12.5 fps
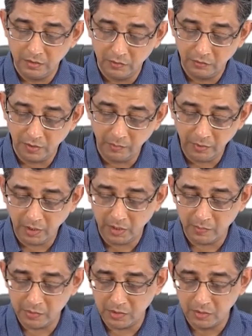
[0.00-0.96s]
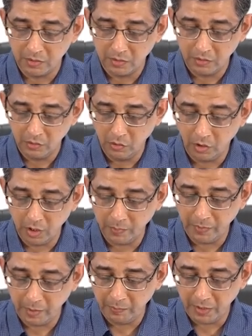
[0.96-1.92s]
sometimes God
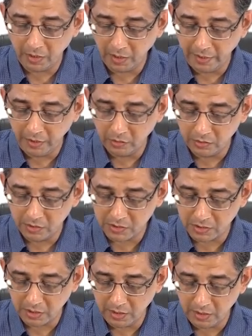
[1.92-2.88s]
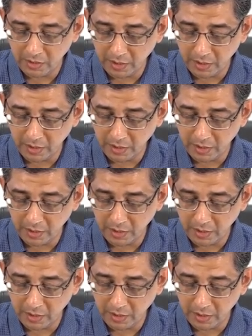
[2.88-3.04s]
might be kind on this child